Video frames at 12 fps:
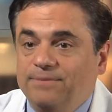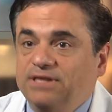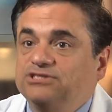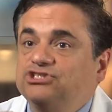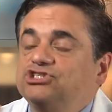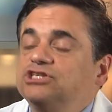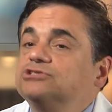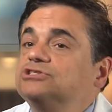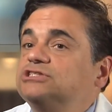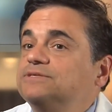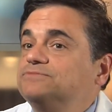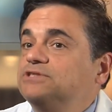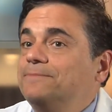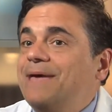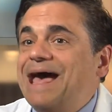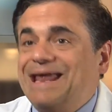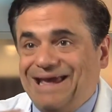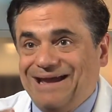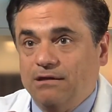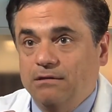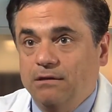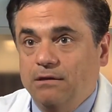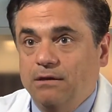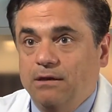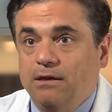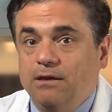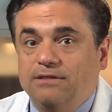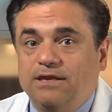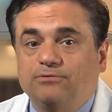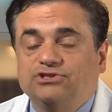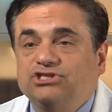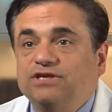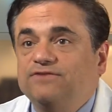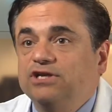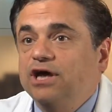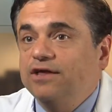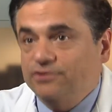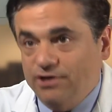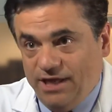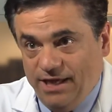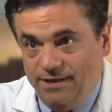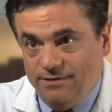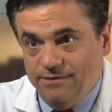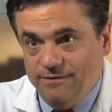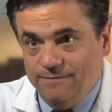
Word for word: been still symptomatic, they receive another hit,